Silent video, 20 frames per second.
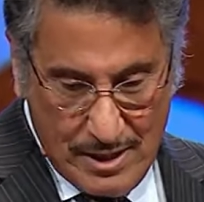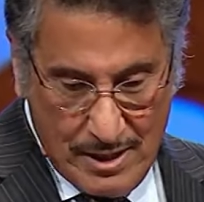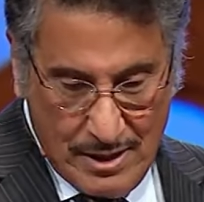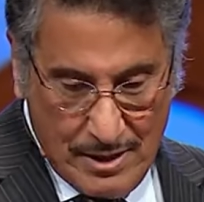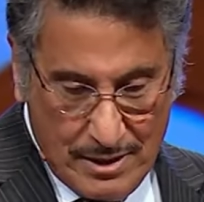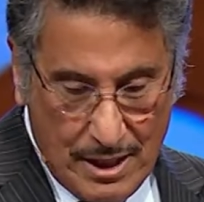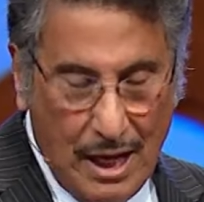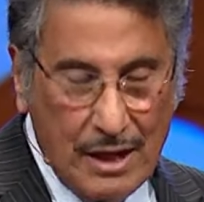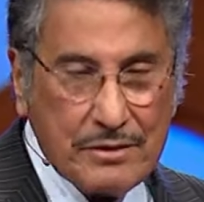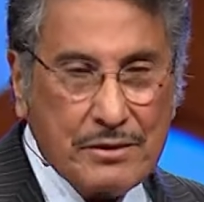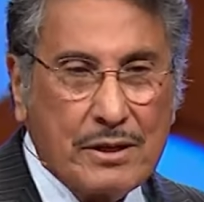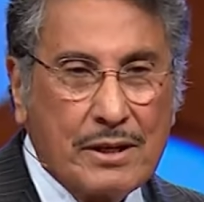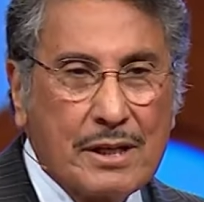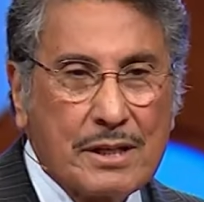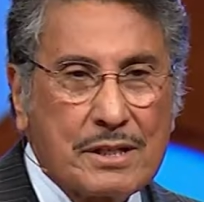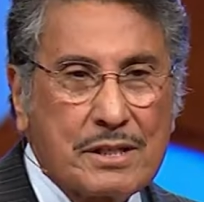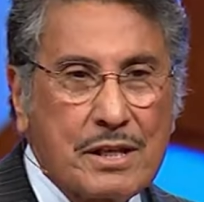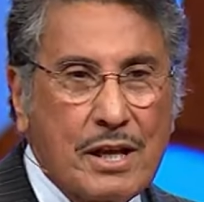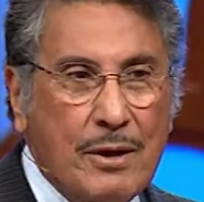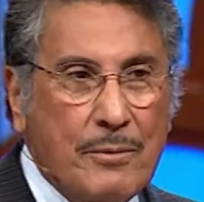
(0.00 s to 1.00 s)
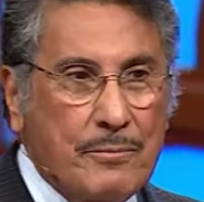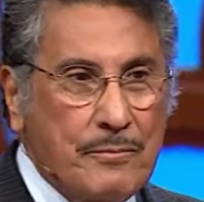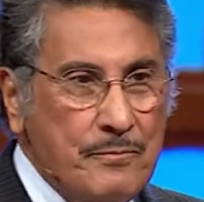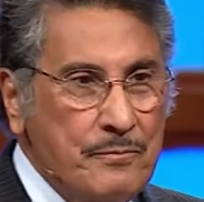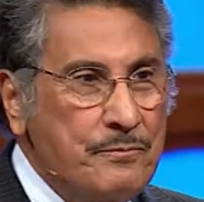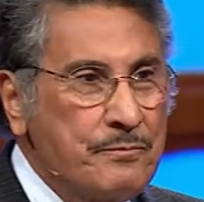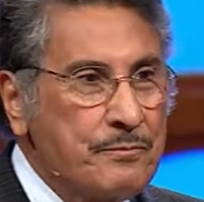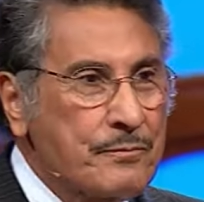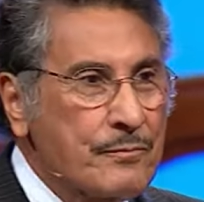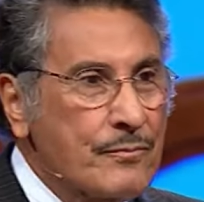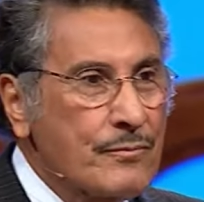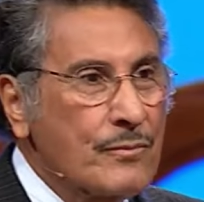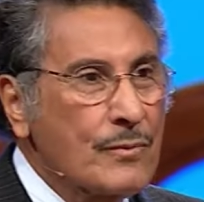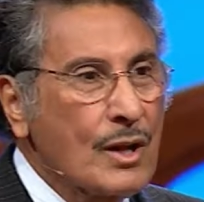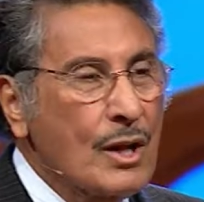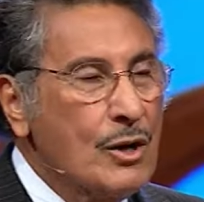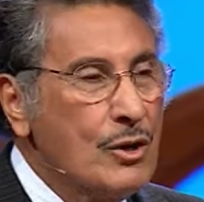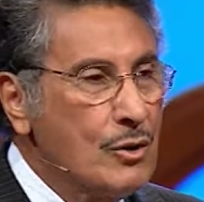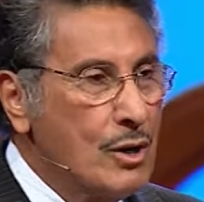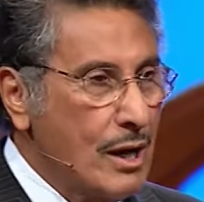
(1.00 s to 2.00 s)
Now there are some
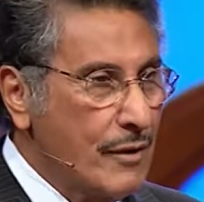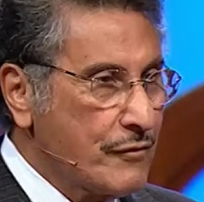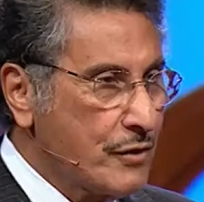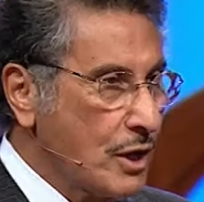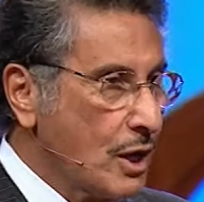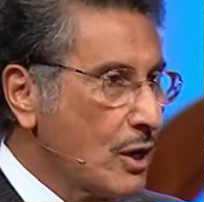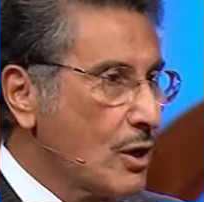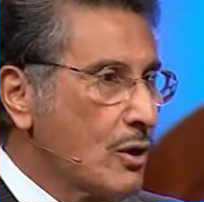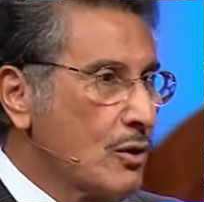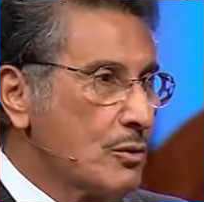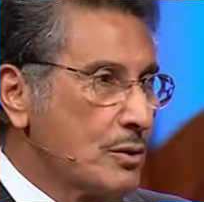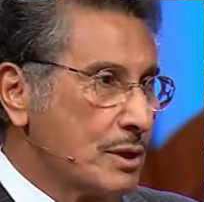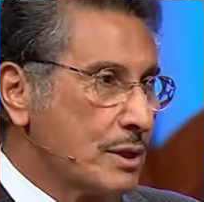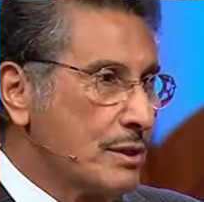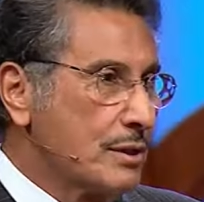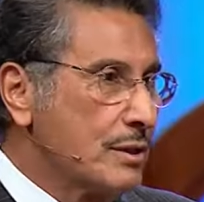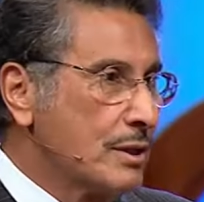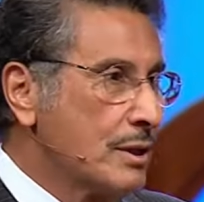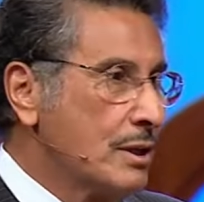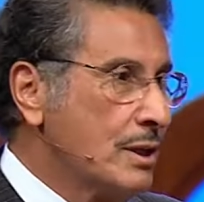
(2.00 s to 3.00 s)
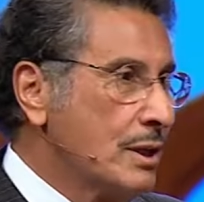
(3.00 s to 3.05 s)
who have concluded